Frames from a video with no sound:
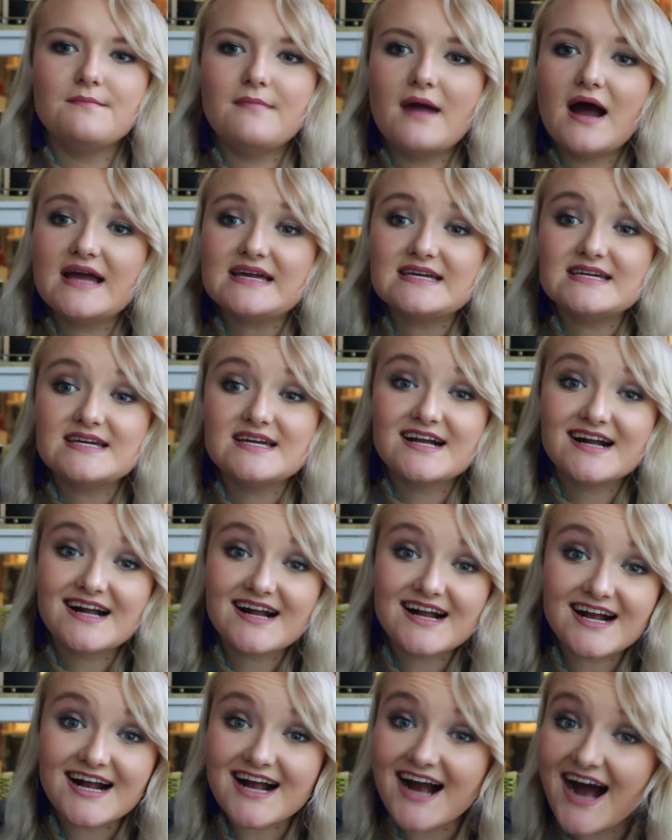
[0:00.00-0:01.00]
my
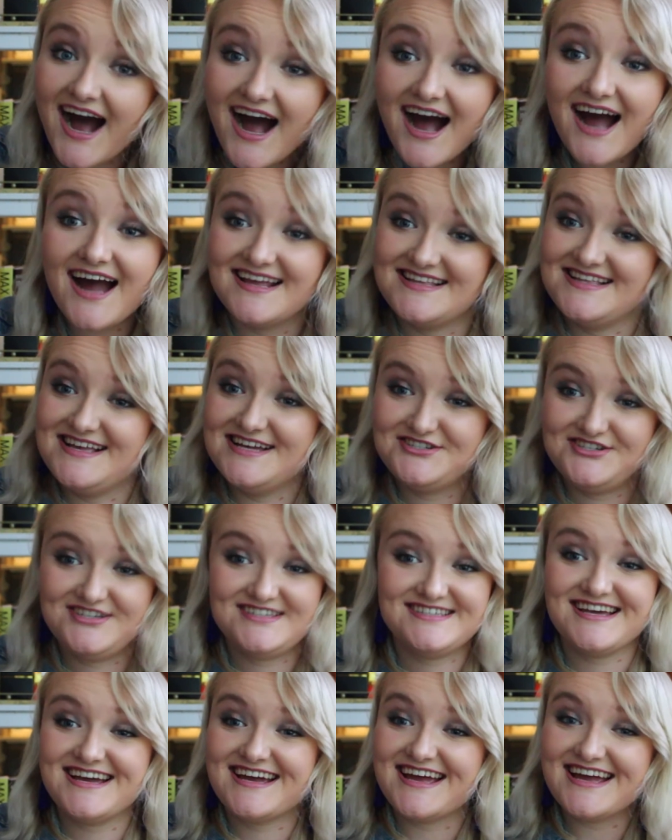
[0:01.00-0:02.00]
god, it's
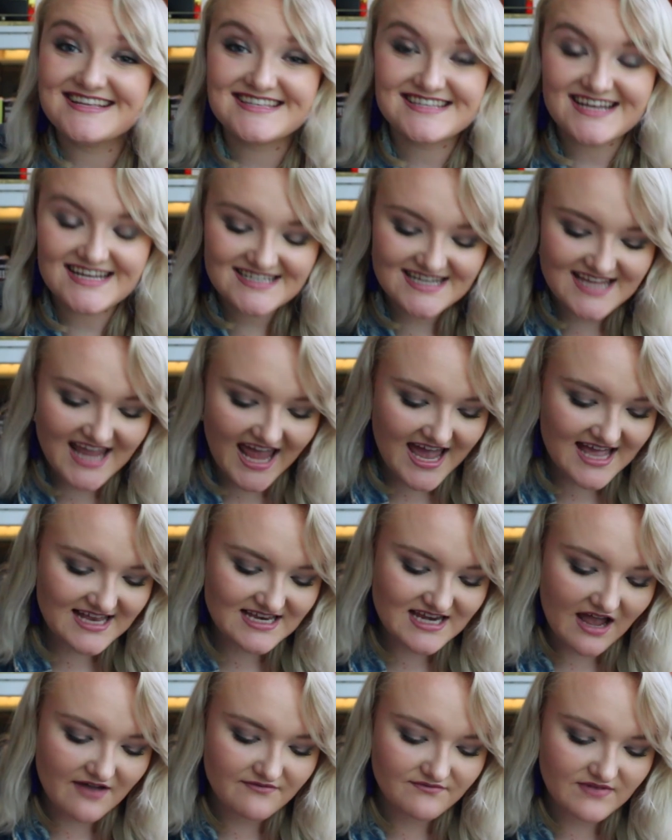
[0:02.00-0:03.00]
just like, it doesn't
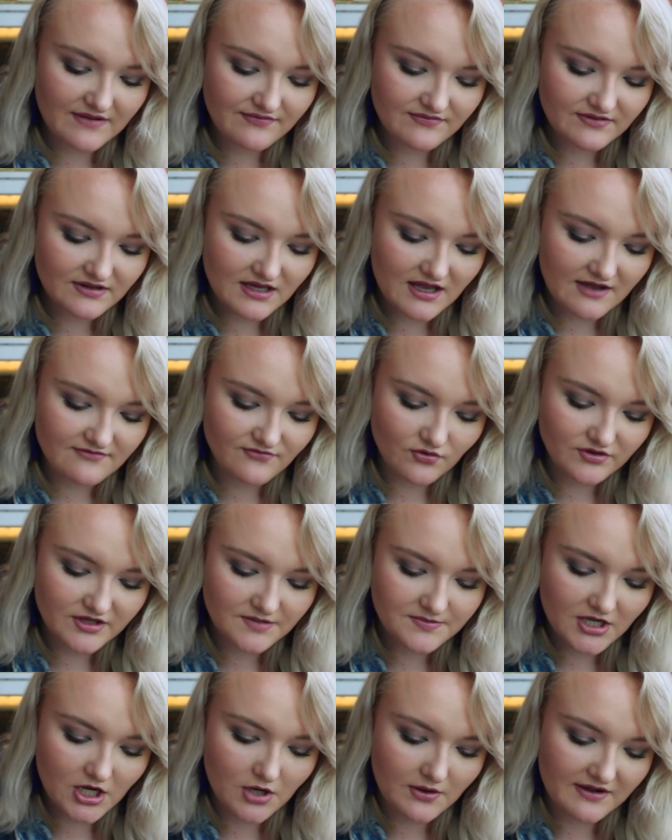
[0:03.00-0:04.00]
end. I've
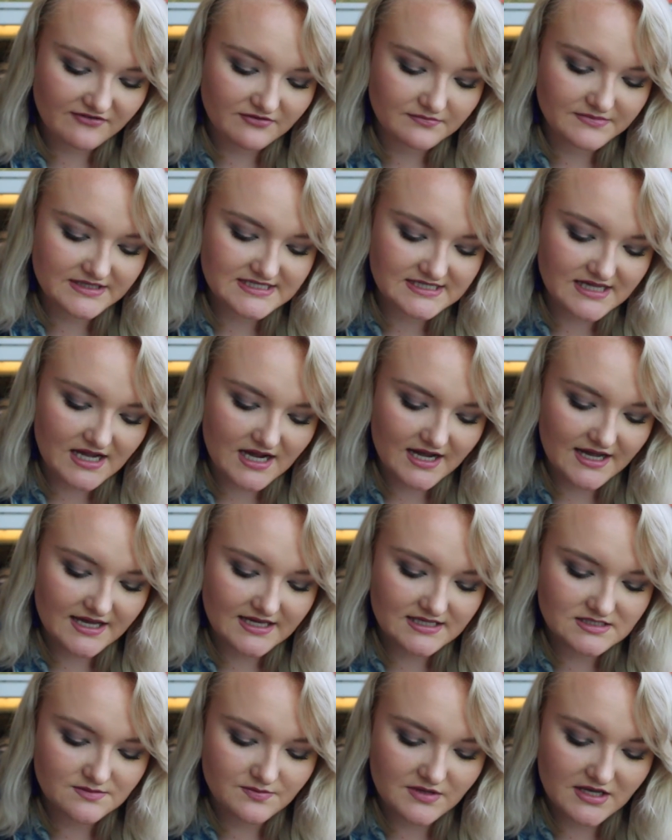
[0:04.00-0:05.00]
only been going from the
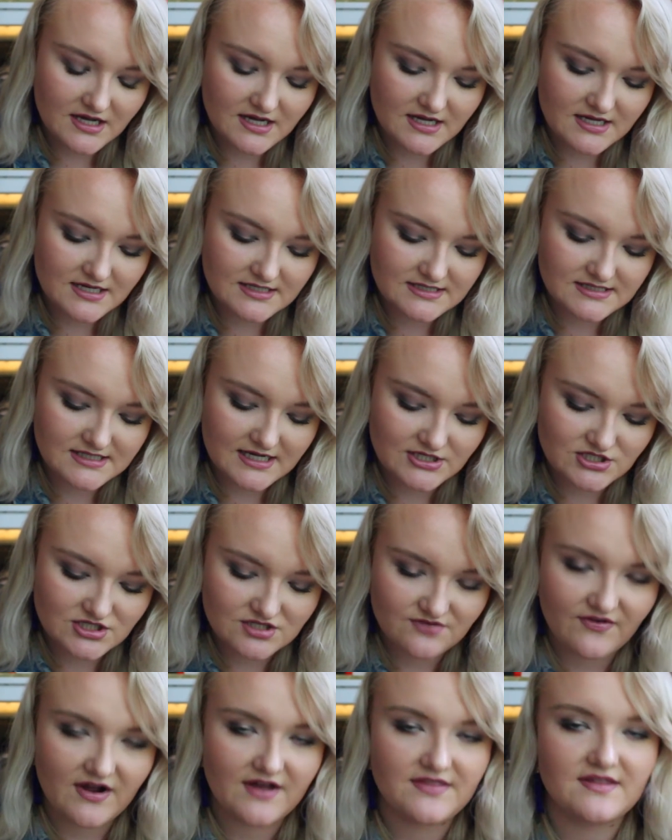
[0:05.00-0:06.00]
sides because I
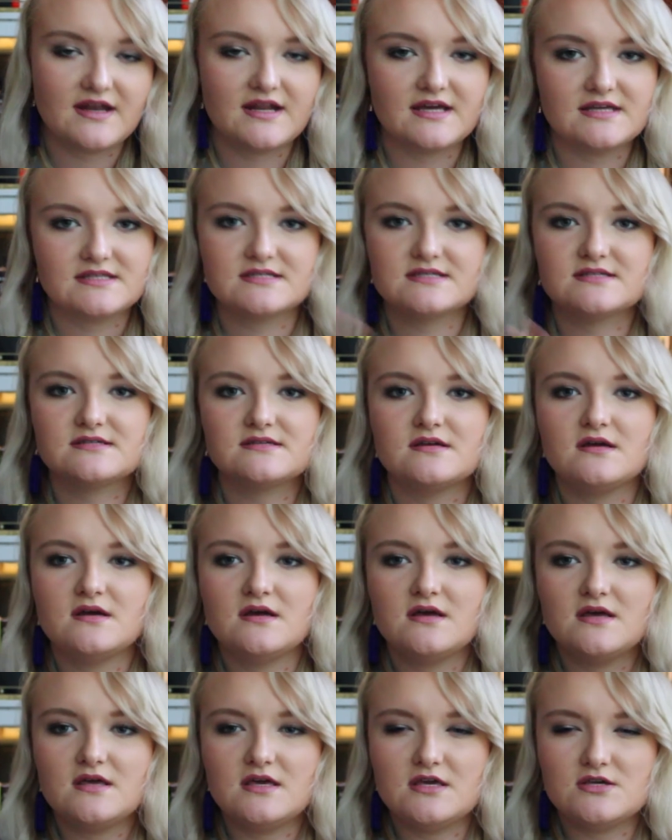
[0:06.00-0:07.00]
just find that it's
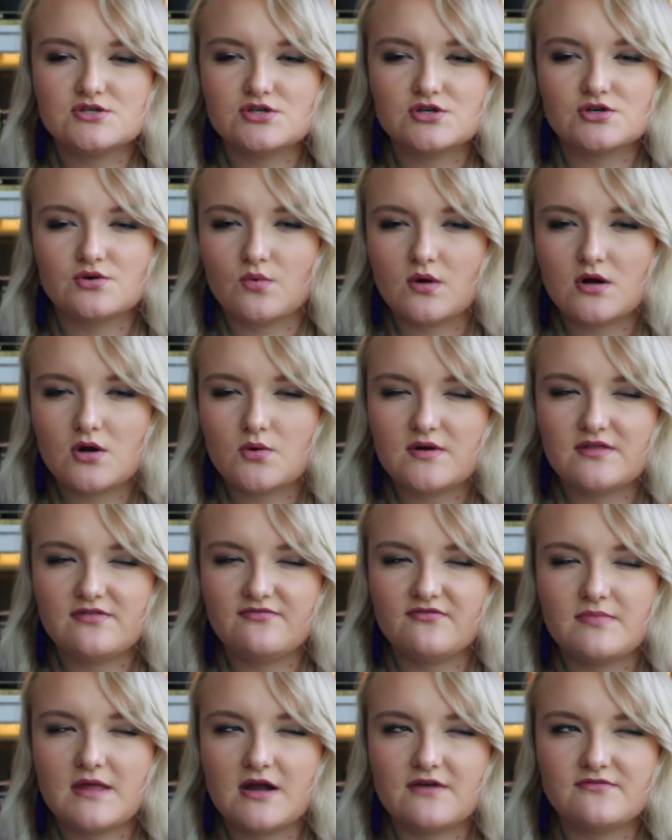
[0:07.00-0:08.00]
easier to work with
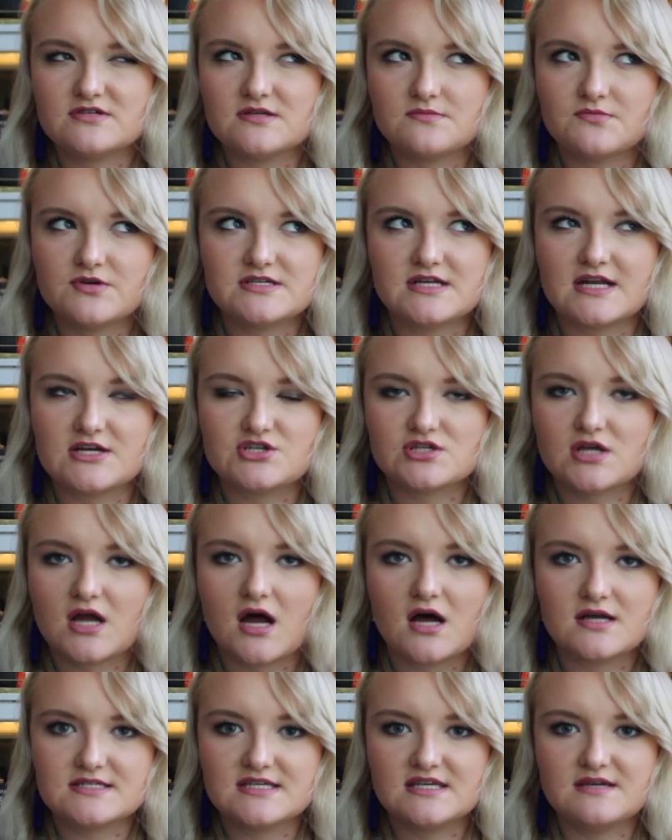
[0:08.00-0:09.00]
from there for some reason. I just
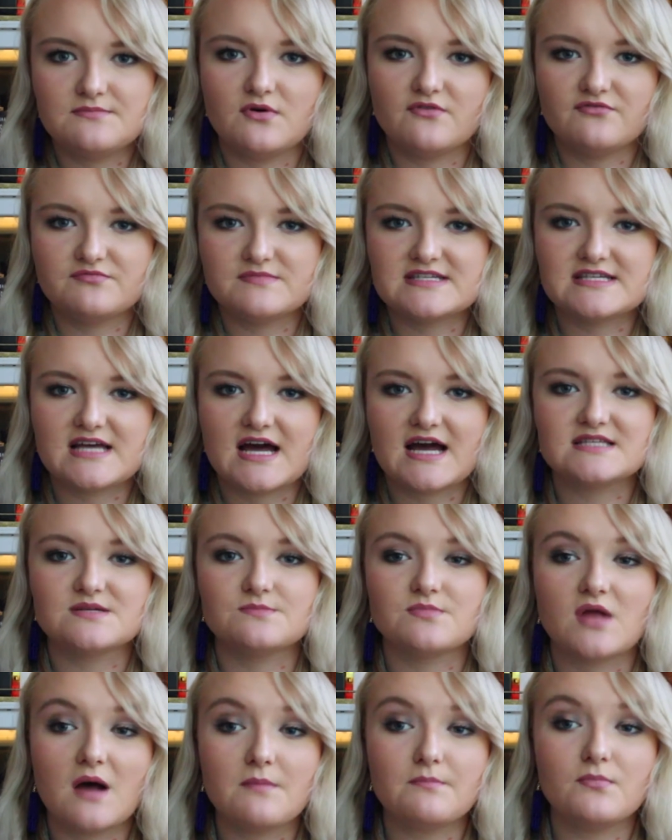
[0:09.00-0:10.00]
constantly pull from the sides.
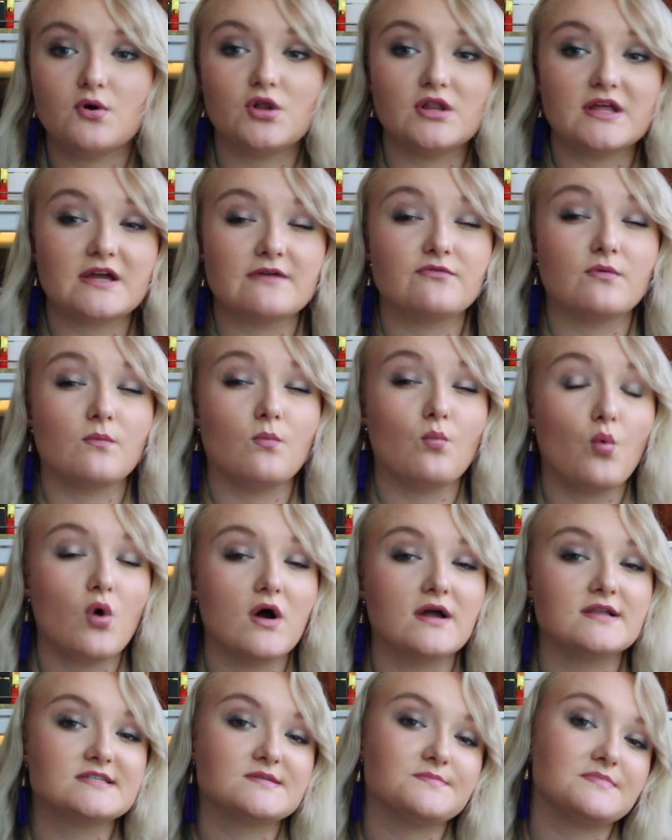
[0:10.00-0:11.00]
I'm not pulling from
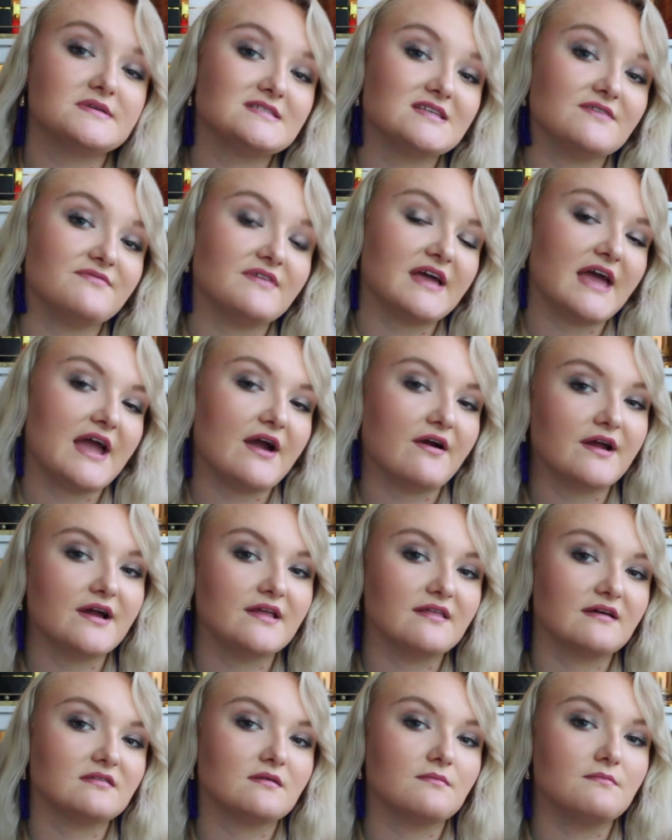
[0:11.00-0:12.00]
one specific
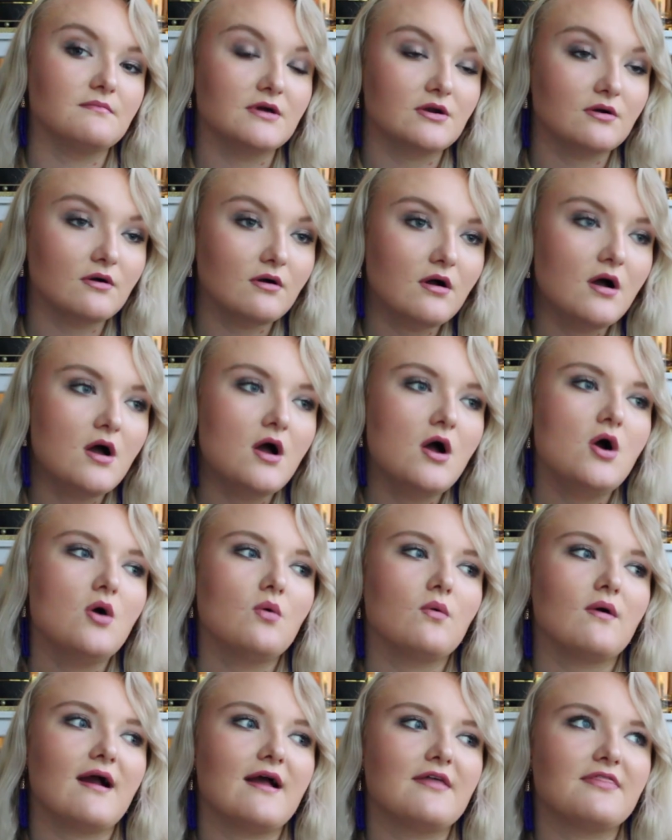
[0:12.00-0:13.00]
area, like the middle,
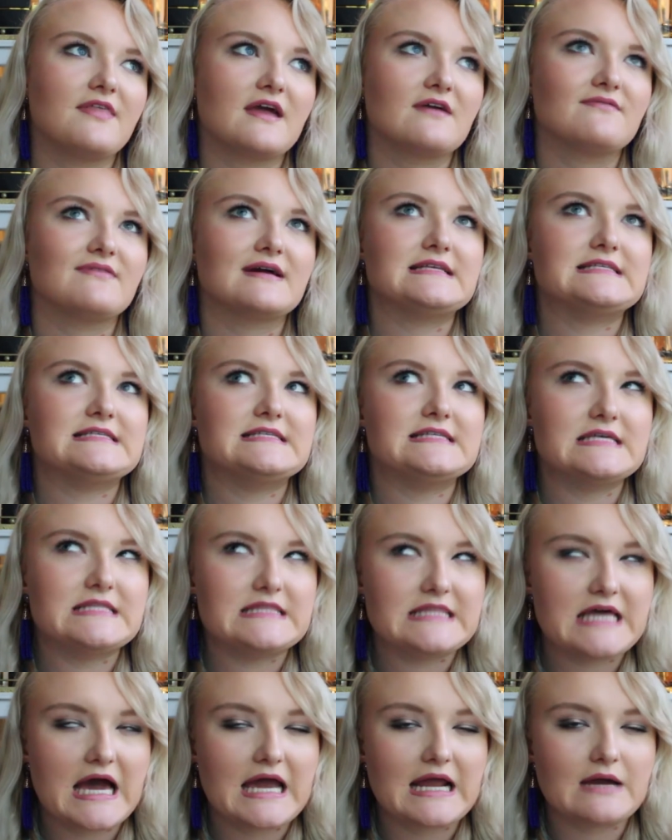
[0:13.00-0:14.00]
where I think if I
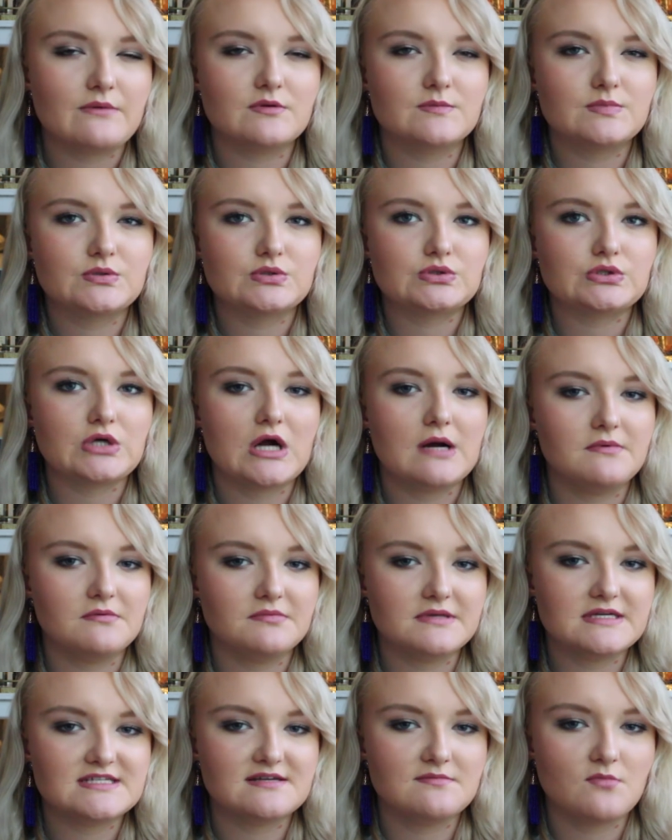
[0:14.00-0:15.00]
did that, I would
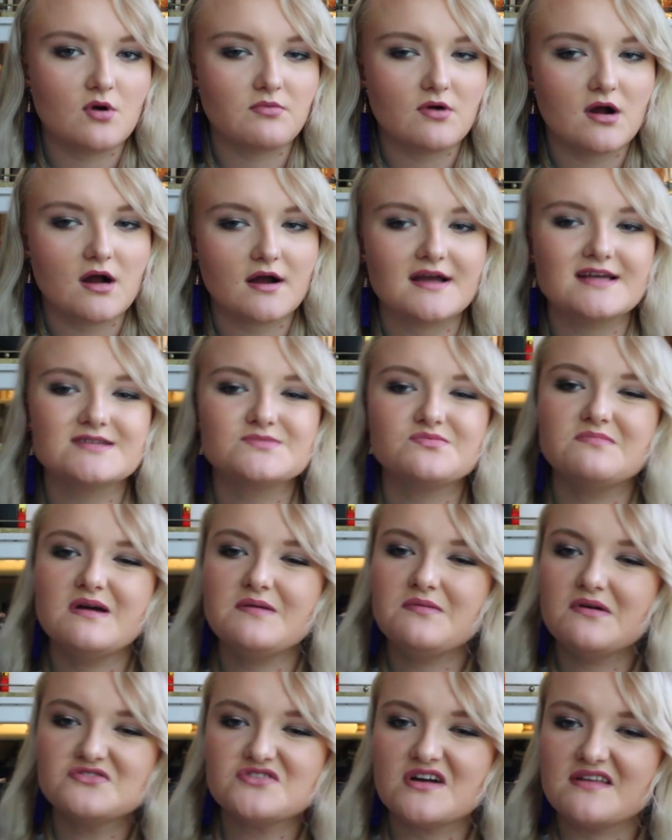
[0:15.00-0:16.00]
probably see more progress.
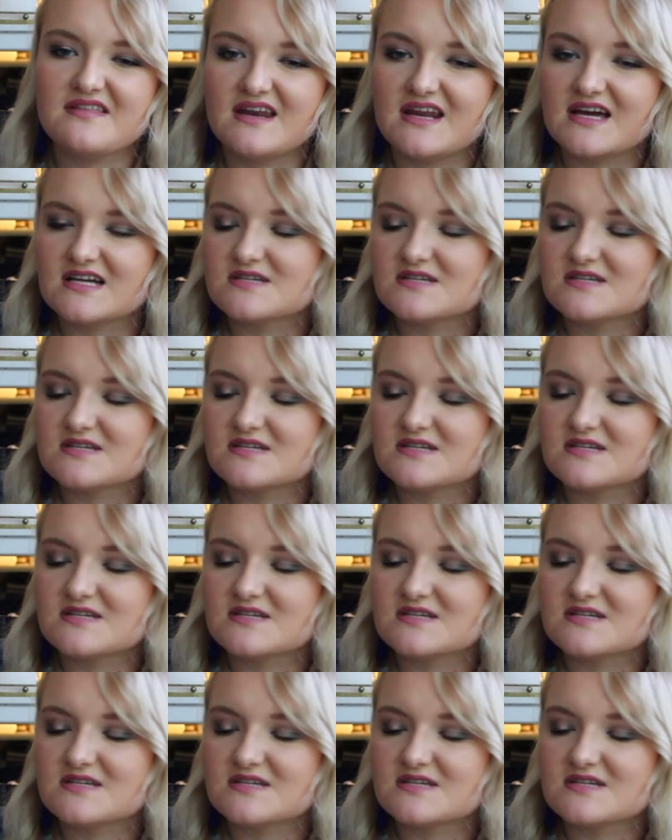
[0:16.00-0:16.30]
Maybe I'll try that